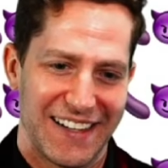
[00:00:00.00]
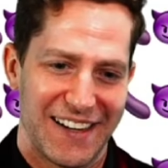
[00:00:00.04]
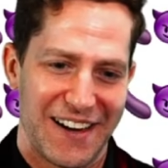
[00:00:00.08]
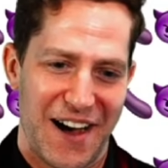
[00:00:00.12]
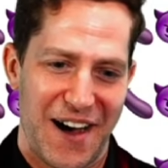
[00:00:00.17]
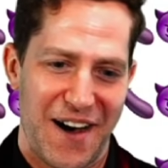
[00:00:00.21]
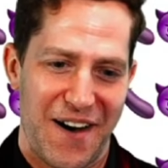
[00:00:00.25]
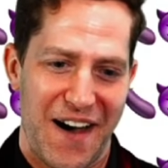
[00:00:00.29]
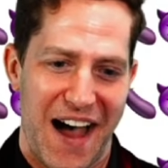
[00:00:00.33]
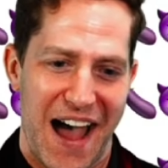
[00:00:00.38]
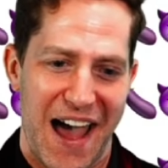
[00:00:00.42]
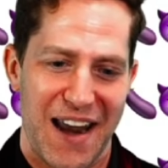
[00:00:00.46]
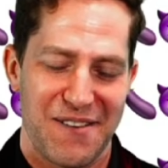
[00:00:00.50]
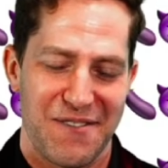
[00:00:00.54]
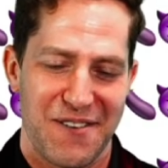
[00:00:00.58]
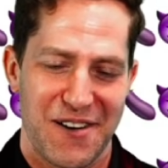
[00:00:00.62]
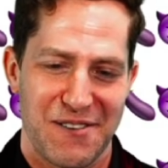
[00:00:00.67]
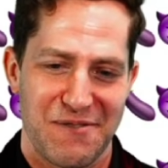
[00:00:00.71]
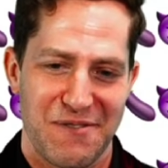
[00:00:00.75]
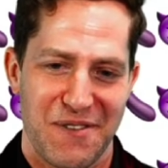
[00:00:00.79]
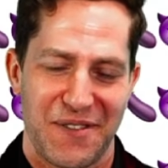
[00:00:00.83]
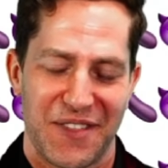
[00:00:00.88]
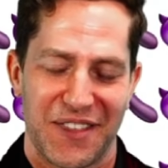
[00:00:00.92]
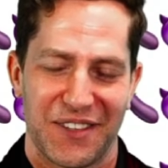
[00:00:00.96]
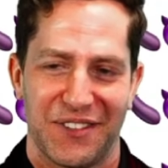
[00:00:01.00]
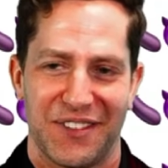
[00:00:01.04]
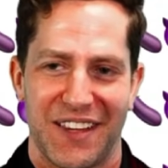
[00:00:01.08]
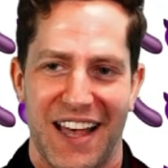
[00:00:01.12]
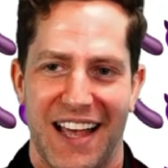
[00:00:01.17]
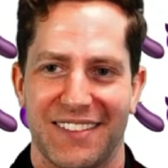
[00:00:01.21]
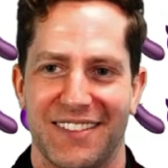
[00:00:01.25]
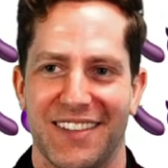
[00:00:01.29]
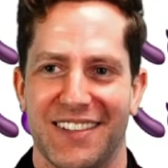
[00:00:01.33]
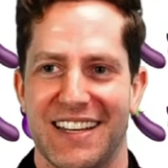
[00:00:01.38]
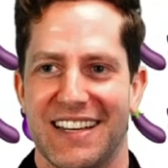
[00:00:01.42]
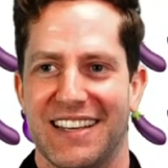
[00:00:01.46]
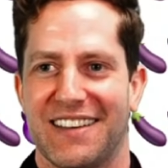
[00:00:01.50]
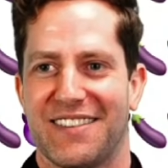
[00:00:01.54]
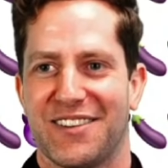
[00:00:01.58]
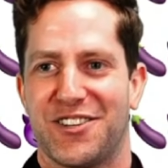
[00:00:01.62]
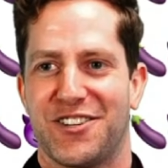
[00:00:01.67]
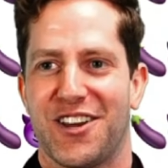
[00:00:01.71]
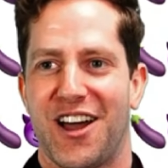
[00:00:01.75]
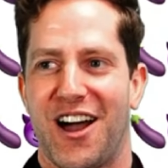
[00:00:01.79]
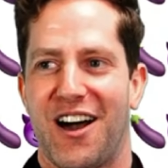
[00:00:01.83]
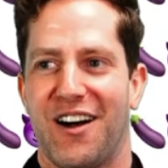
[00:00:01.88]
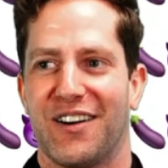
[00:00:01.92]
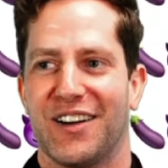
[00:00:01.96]
No, I don't want to ruin the sanctity of the
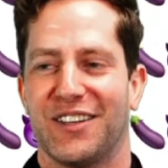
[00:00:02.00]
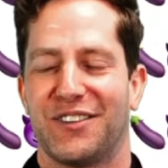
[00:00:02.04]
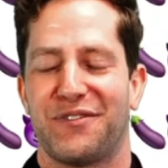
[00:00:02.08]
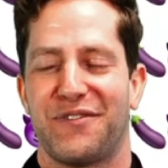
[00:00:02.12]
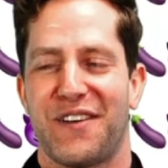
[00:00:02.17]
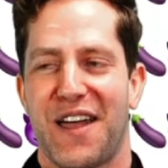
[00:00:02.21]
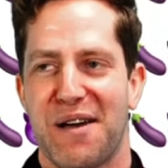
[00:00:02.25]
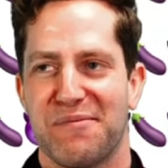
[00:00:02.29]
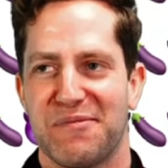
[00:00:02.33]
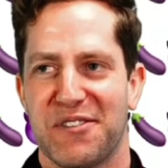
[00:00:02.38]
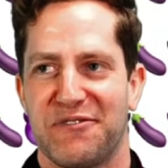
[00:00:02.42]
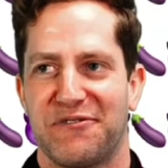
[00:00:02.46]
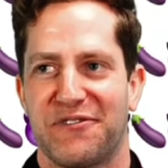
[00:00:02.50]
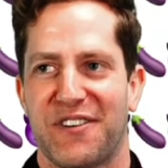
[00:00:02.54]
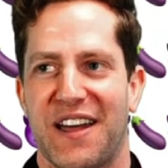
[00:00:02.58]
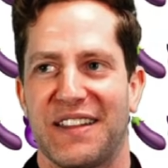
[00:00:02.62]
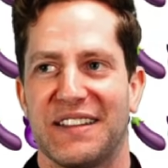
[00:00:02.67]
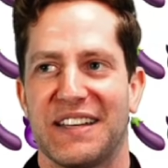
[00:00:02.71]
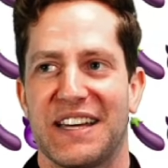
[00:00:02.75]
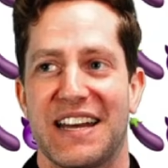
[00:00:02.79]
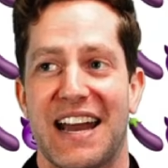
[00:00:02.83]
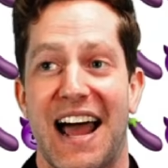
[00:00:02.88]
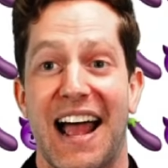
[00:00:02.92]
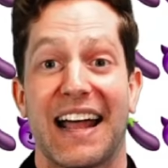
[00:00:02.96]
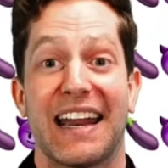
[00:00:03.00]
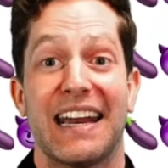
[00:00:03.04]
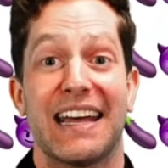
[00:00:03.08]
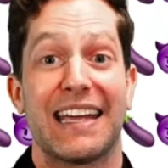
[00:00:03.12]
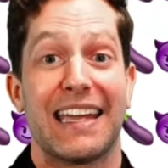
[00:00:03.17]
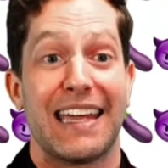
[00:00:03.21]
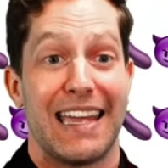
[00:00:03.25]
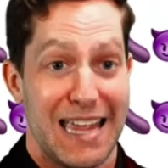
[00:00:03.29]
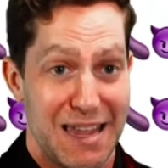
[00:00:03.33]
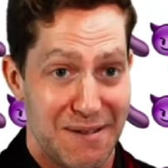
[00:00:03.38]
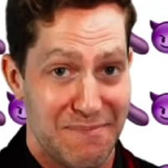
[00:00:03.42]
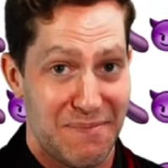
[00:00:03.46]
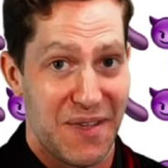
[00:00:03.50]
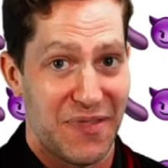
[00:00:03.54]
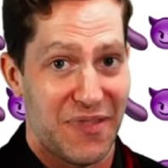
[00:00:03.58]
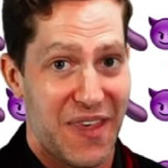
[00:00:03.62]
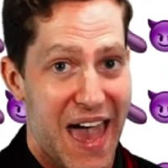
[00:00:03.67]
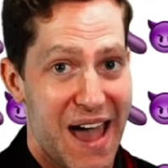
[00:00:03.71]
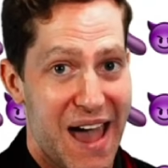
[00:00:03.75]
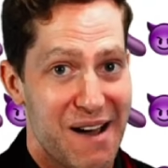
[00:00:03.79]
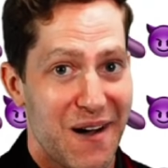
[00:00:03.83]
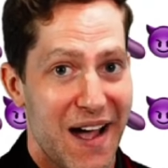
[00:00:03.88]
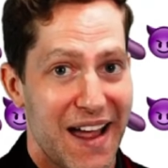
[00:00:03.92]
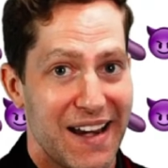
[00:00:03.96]
show. It's family friendly and I'm going to keep it
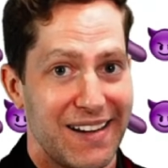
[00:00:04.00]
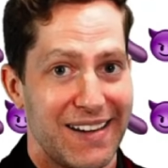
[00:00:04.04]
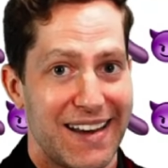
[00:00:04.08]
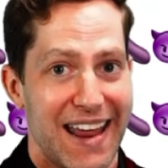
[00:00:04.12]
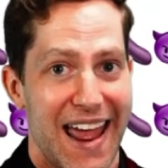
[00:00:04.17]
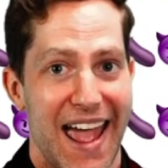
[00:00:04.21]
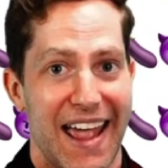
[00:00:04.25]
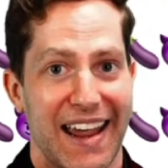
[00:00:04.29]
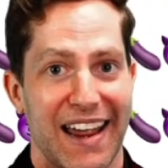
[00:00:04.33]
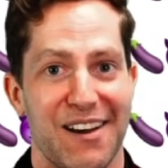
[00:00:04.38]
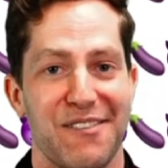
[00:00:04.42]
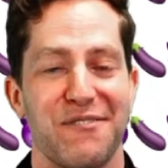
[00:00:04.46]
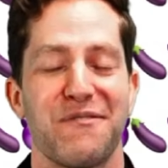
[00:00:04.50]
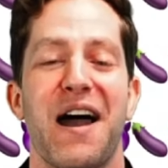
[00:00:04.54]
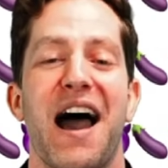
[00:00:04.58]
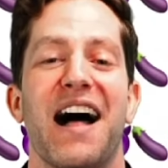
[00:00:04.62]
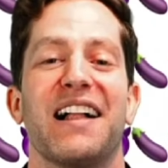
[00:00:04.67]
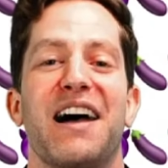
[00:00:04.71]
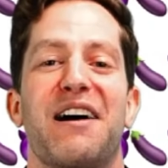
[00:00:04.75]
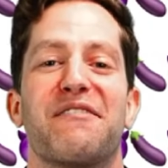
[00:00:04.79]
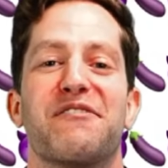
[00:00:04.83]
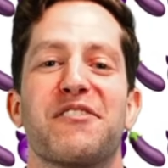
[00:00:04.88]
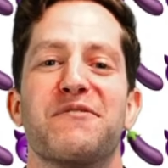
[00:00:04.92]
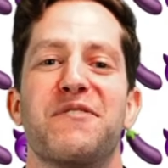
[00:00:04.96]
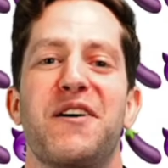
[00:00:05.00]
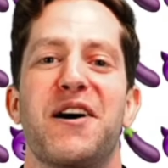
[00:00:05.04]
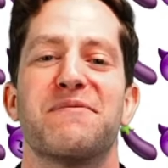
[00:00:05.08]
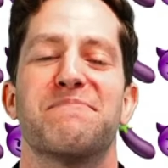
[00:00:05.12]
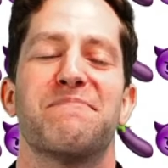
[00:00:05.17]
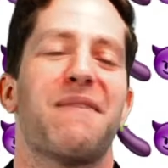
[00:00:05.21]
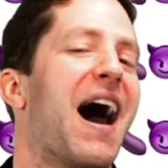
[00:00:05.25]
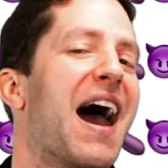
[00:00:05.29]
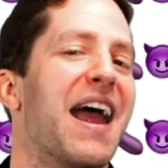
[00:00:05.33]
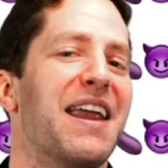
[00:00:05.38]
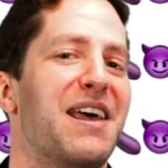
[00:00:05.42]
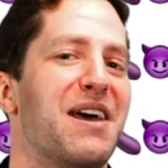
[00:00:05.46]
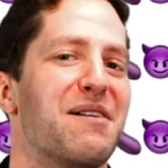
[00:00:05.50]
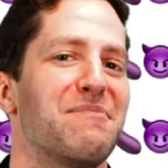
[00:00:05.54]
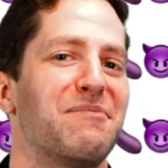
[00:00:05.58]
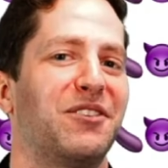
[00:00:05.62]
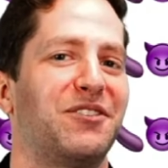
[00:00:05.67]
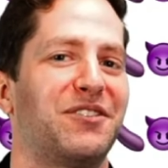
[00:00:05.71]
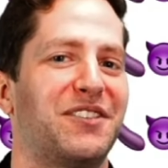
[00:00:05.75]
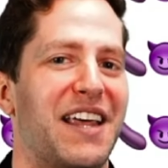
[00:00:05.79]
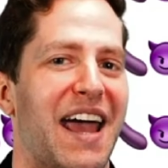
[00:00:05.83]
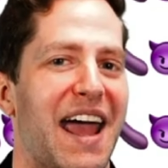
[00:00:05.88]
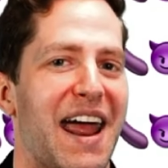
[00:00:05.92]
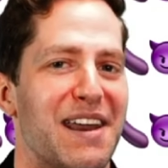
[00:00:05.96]
that way, dang it. Well, everyone, my name
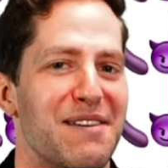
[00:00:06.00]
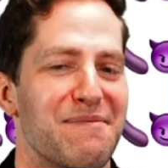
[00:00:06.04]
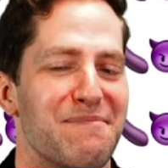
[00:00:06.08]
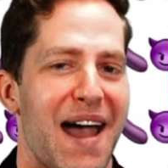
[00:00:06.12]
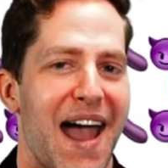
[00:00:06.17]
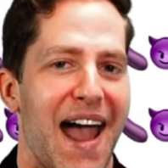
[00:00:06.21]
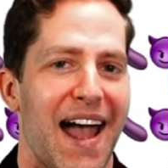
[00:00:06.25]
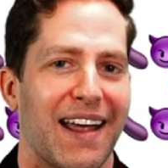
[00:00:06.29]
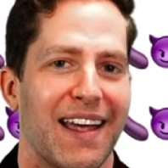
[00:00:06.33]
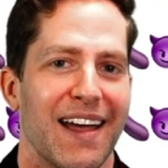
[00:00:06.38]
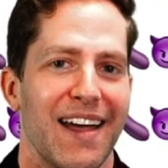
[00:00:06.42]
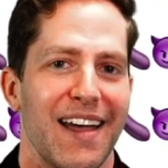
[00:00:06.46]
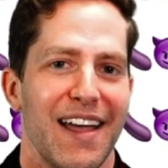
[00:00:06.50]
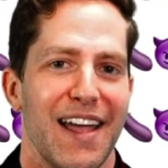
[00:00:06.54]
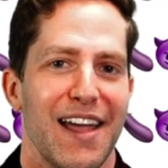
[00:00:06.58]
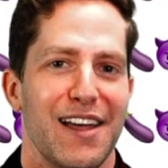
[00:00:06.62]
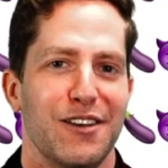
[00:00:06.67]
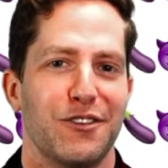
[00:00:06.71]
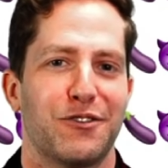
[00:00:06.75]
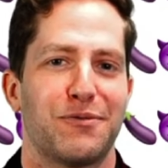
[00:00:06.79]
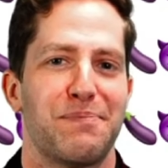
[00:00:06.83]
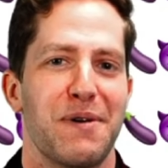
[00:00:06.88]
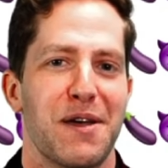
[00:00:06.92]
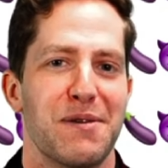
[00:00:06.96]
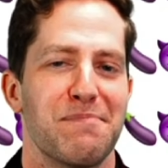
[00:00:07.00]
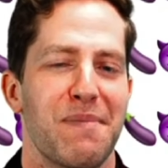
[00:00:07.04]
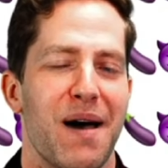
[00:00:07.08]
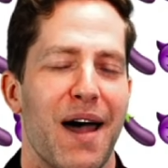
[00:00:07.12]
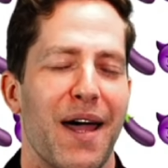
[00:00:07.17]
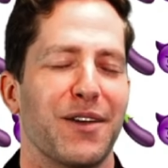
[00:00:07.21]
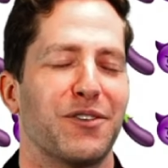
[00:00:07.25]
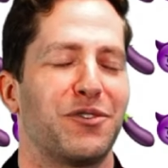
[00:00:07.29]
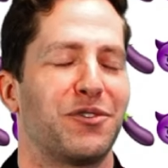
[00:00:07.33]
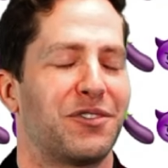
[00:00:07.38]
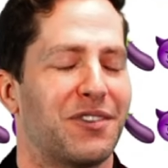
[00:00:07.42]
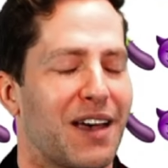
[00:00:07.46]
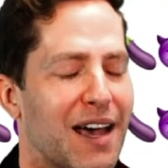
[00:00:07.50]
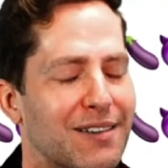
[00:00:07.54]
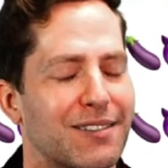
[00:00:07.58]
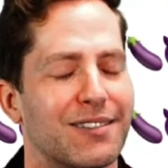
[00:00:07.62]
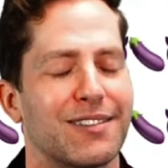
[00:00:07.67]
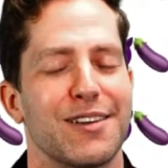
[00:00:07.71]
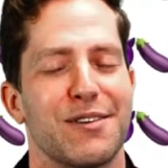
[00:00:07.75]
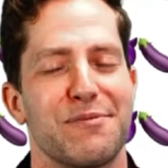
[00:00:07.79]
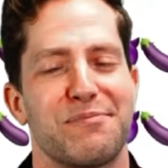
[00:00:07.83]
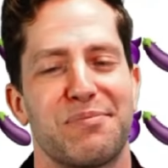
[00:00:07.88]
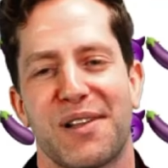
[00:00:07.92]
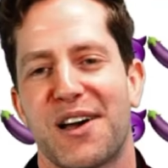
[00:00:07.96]
is Danny Mack. It has been my
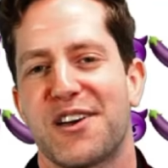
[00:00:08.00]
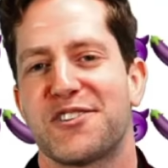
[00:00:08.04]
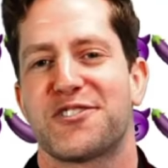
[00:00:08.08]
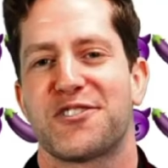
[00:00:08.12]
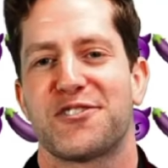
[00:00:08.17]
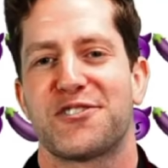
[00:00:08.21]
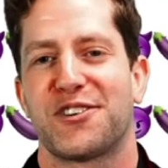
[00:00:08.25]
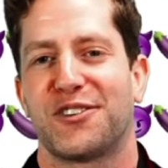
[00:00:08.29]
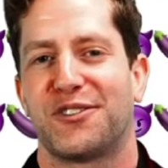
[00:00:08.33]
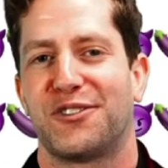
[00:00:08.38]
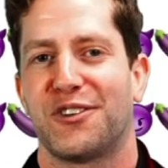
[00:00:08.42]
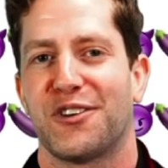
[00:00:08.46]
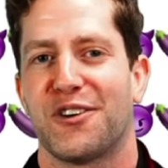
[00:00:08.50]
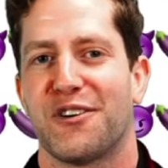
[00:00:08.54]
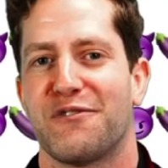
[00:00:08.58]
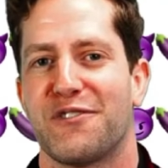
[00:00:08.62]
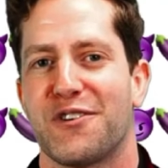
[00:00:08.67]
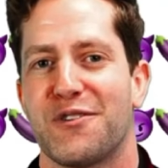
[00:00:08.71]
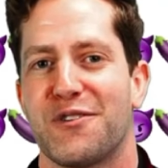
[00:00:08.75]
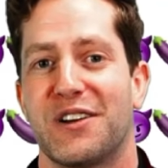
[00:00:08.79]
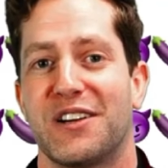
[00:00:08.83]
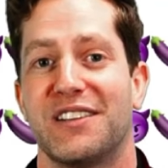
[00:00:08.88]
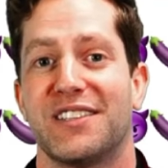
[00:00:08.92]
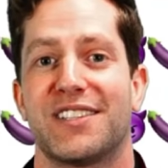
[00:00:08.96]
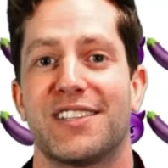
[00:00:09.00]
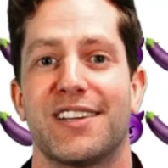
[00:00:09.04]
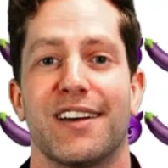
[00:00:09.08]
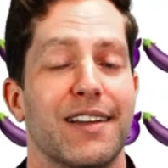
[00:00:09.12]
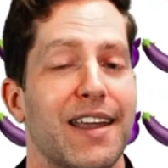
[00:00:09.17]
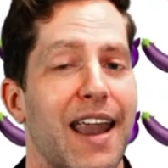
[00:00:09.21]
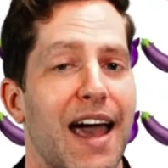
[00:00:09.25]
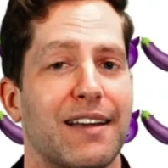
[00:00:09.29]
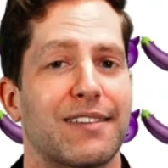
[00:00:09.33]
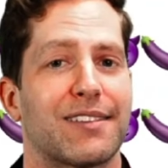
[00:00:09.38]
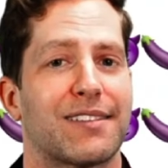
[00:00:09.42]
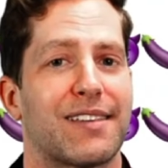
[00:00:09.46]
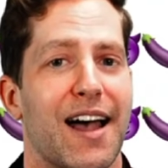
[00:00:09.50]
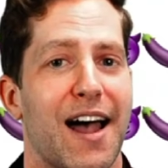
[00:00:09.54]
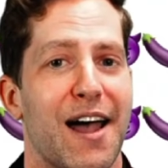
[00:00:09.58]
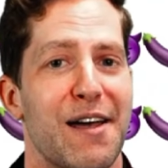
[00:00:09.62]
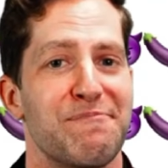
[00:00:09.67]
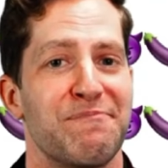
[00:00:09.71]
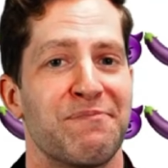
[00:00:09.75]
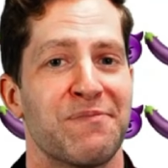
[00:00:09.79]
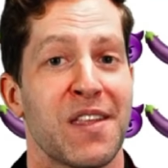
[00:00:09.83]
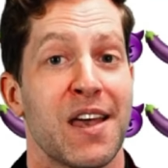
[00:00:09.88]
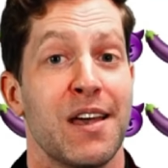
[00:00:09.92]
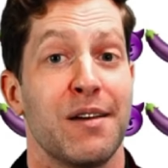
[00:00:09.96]
sexy pleasure to serve you. And until next
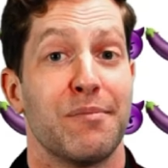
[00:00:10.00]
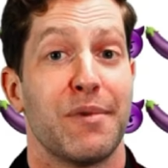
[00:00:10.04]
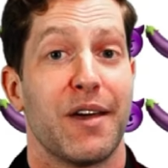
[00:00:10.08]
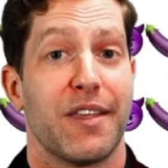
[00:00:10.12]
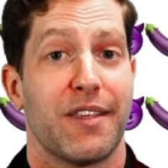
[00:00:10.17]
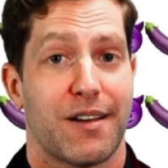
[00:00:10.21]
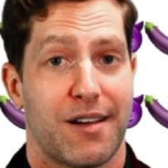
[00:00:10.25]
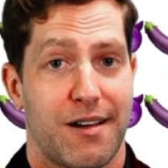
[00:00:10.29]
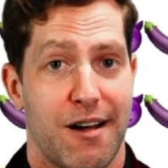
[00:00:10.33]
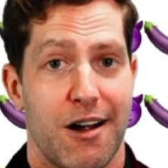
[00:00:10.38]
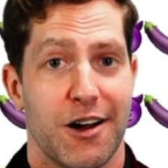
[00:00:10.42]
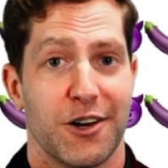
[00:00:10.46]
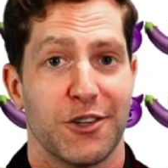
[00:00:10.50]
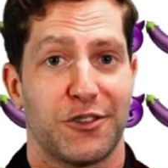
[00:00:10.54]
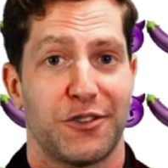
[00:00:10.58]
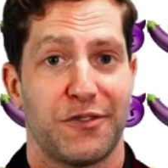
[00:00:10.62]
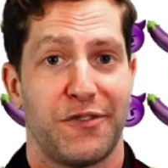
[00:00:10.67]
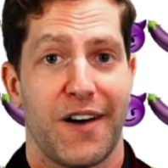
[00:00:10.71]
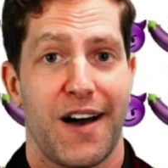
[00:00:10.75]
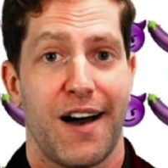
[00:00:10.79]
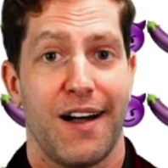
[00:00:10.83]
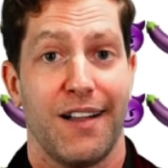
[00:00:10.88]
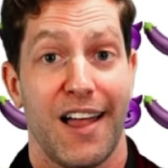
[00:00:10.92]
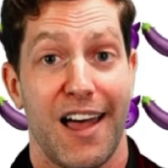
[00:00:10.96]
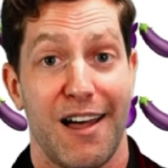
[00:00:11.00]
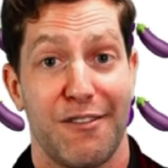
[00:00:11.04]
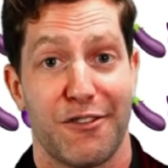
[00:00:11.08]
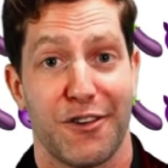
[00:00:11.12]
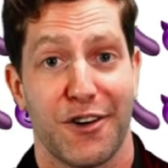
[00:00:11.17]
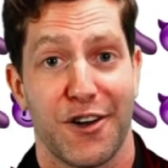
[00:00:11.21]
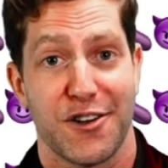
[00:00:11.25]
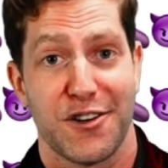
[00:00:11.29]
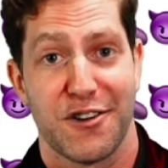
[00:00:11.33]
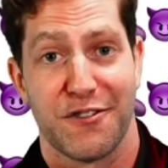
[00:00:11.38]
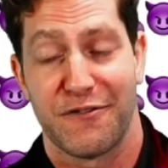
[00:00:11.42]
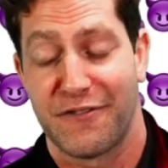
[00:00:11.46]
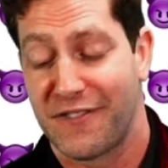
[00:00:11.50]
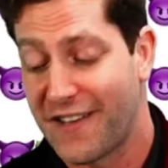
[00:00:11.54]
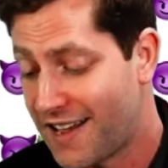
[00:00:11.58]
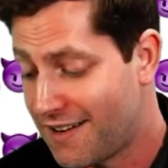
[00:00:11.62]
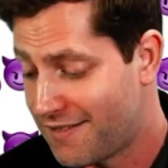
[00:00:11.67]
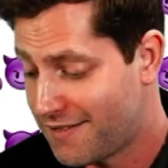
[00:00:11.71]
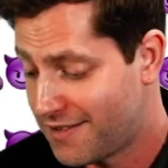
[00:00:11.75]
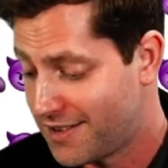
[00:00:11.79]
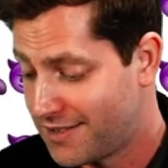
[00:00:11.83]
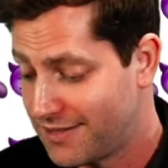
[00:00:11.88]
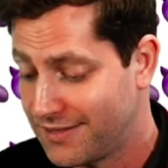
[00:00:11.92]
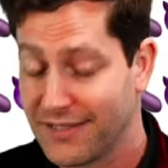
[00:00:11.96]
time, may the cards fall ever in your
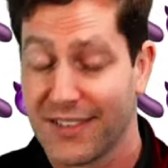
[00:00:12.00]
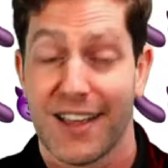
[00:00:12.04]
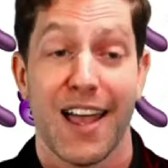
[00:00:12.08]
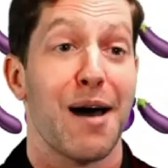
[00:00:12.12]
favor.